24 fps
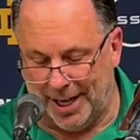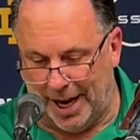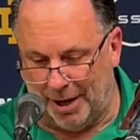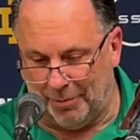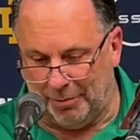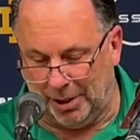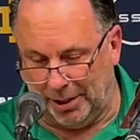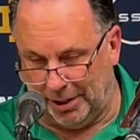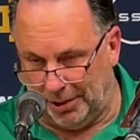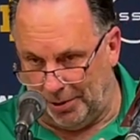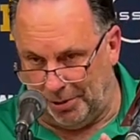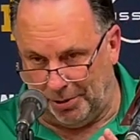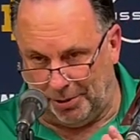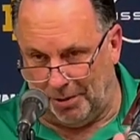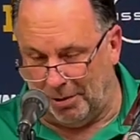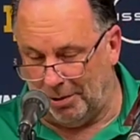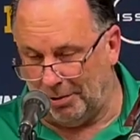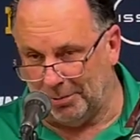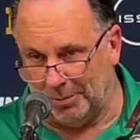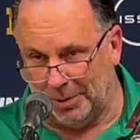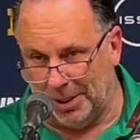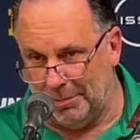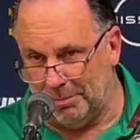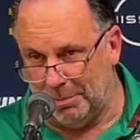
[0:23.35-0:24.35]
I really
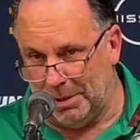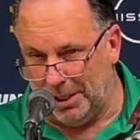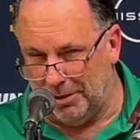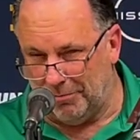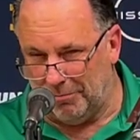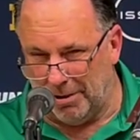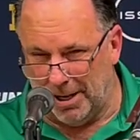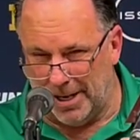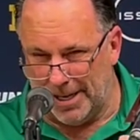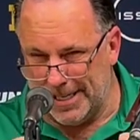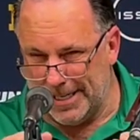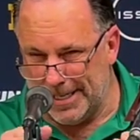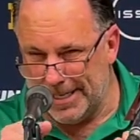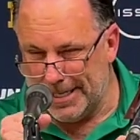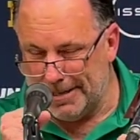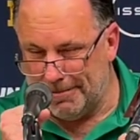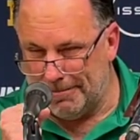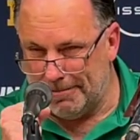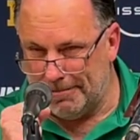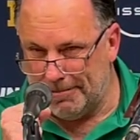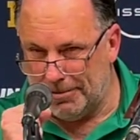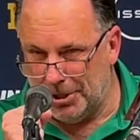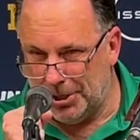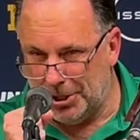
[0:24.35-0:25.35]
thought we'd be ready to
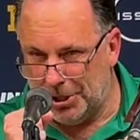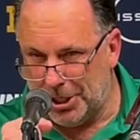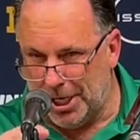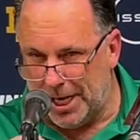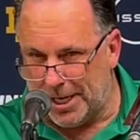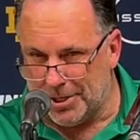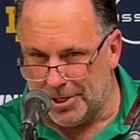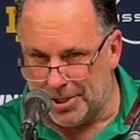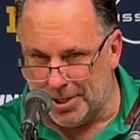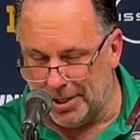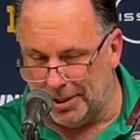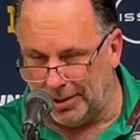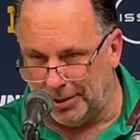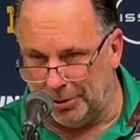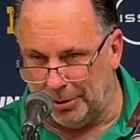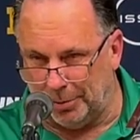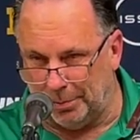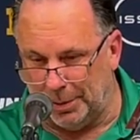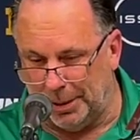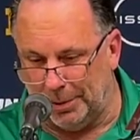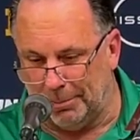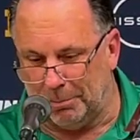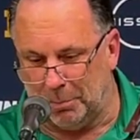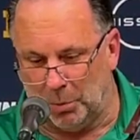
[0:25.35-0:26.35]
chest a little
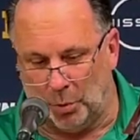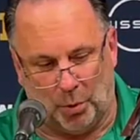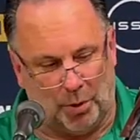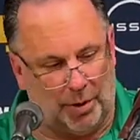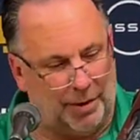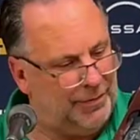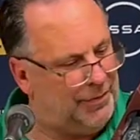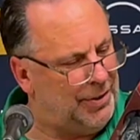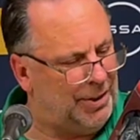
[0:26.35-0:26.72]
bit more.